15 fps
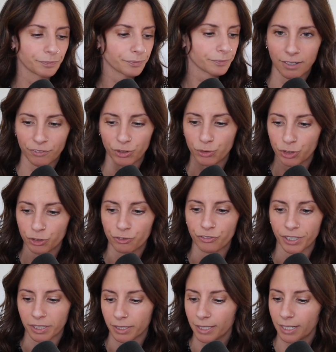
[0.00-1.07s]
If you do
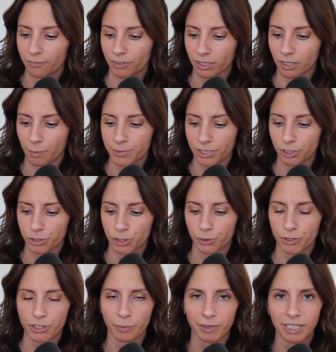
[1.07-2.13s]
feel it, and if it comes on your shoe
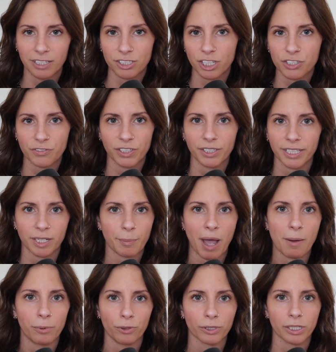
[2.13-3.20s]
or something, it does feel like a
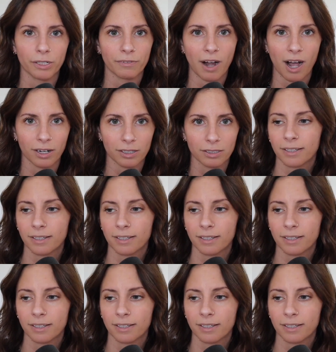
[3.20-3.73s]
pebble or a rock.